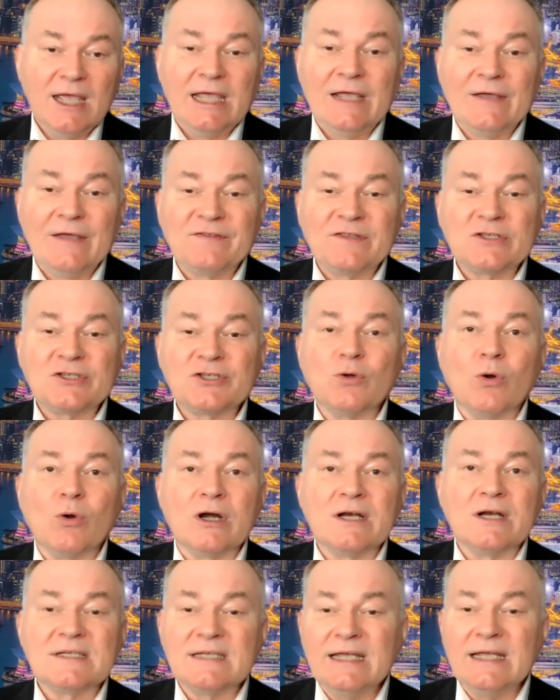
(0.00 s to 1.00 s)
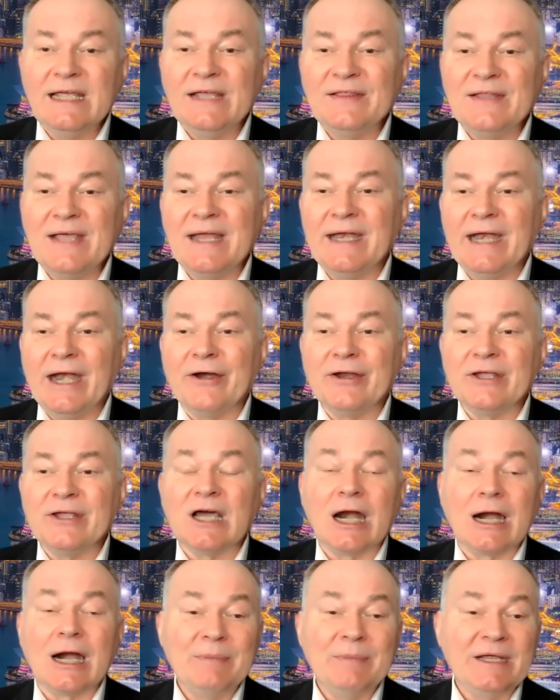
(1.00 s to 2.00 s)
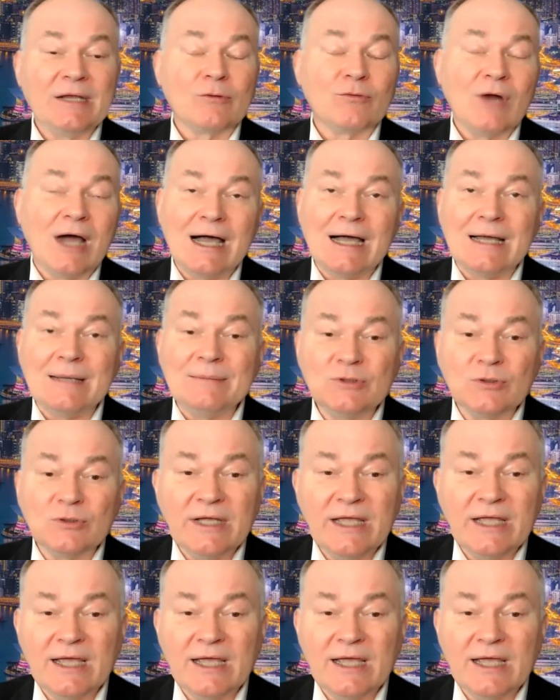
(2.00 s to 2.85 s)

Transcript: If the stores in that area are being robbed